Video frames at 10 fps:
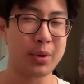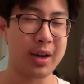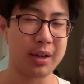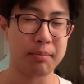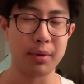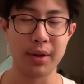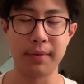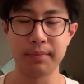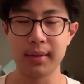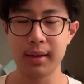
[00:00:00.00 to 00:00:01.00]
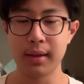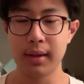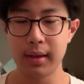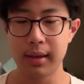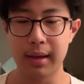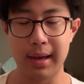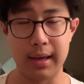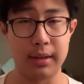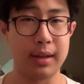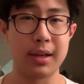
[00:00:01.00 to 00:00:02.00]
way I can put it.
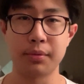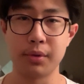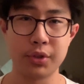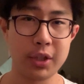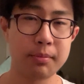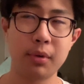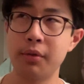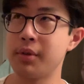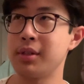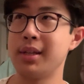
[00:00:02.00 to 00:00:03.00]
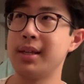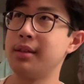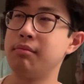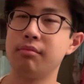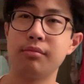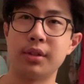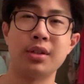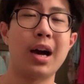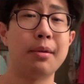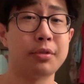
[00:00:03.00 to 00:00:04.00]
And as for gym, obviously the
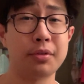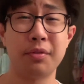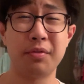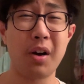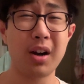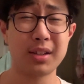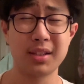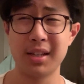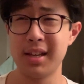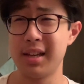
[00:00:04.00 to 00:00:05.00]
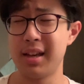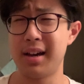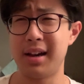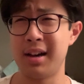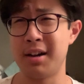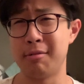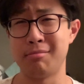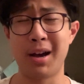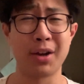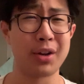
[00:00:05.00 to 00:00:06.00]
time's fucked.
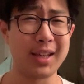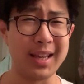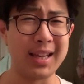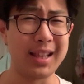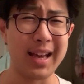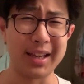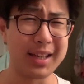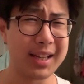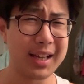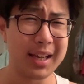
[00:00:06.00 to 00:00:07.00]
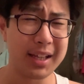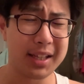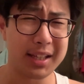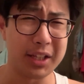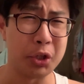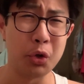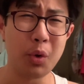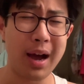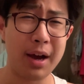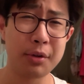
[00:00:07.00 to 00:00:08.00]
Um, I gotta eat like
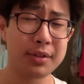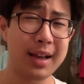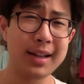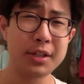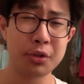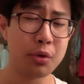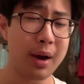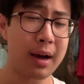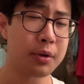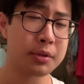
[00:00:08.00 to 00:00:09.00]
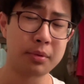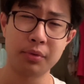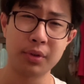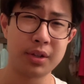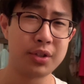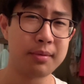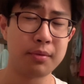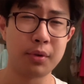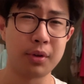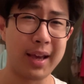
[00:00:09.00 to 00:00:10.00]
two hours, at least two hours before the gym
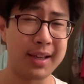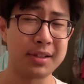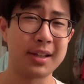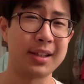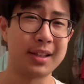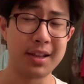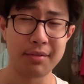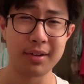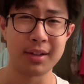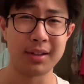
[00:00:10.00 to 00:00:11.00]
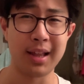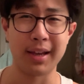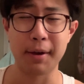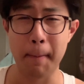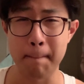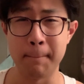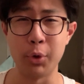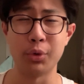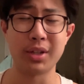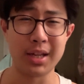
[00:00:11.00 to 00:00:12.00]
for a significant like
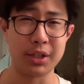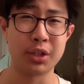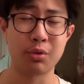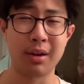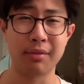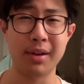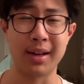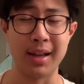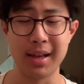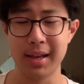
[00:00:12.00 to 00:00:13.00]
boost in strength and